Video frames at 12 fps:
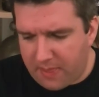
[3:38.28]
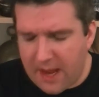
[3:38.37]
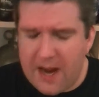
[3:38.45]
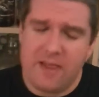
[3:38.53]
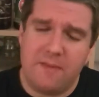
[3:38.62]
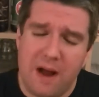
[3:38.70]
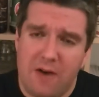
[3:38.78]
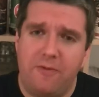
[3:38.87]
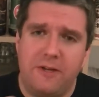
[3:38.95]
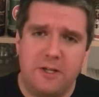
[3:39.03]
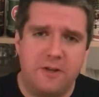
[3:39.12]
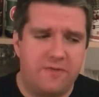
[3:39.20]
In the mouth,
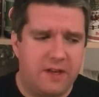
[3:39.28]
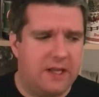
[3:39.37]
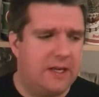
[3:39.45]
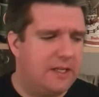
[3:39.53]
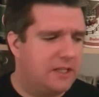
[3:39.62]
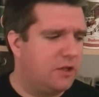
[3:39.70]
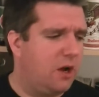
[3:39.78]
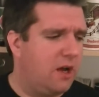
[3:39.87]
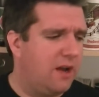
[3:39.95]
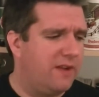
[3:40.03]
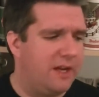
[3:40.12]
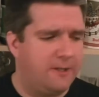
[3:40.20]
it does feel, it's got
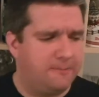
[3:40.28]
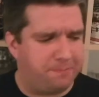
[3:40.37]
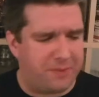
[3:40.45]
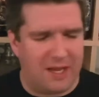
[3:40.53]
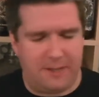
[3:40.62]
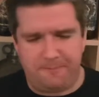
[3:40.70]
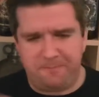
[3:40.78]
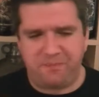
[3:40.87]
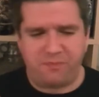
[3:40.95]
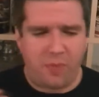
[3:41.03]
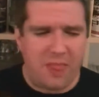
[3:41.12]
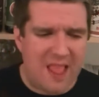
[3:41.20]
kind of
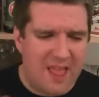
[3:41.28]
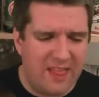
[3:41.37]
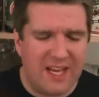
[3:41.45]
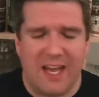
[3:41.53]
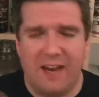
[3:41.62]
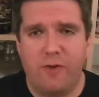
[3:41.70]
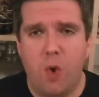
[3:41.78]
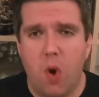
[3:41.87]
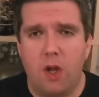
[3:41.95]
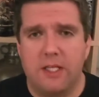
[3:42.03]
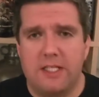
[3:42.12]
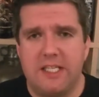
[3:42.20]
the kind of
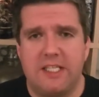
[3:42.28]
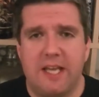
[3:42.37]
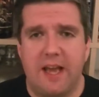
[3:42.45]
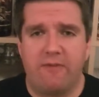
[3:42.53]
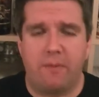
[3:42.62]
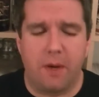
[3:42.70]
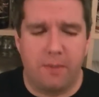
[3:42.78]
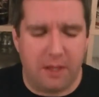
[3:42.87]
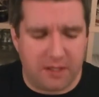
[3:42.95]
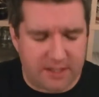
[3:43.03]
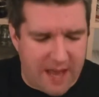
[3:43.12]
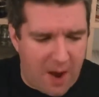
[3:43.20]
qualities you get from a
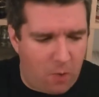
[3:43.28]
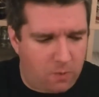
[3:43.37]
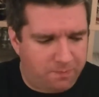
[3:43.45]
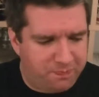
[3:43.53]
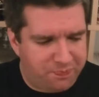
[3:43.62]
milk stout.